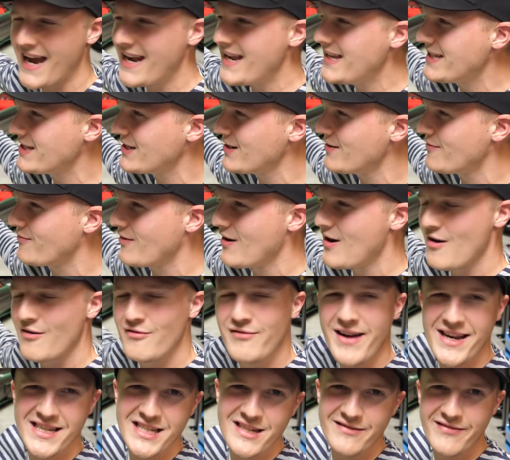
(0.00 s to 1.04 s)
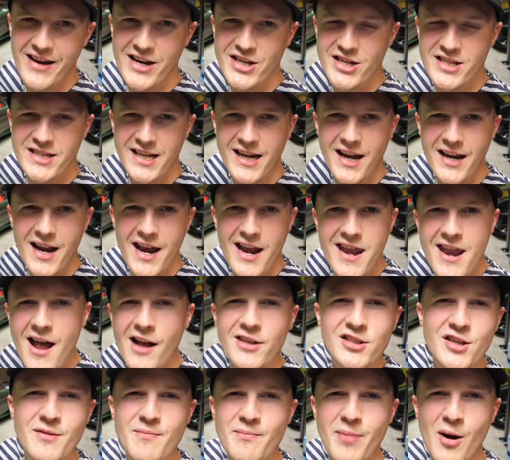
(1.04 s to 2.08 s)
Any sort of restorations are kind of
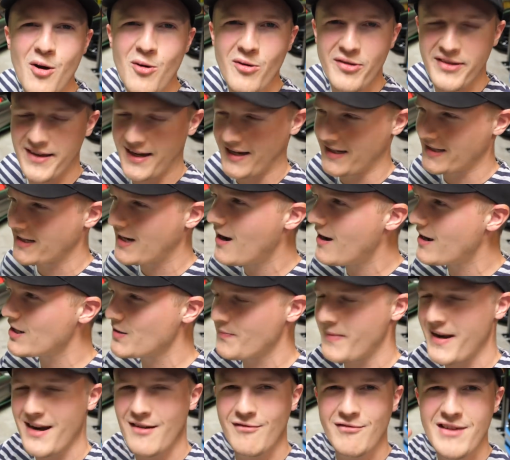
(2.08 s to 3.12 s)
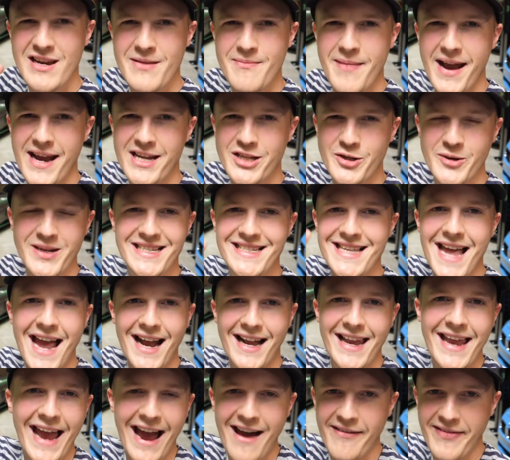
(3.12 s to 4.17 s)
nut and bolt things, cars being remade to
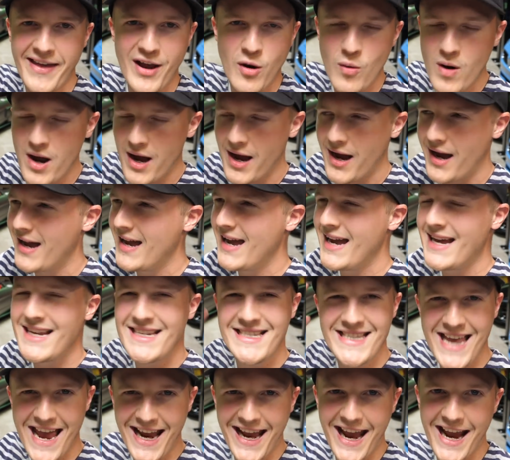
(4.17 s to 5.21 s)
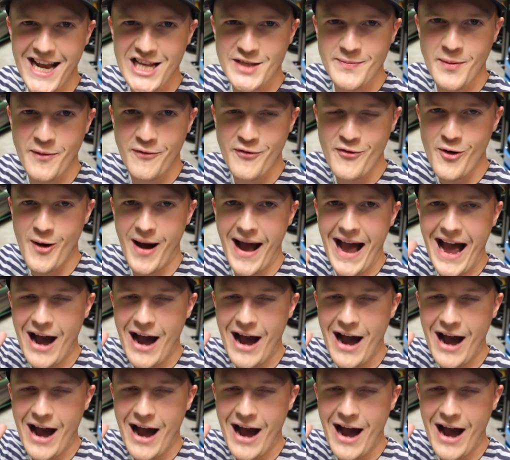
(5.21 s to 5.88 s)
exactly how they were decades before.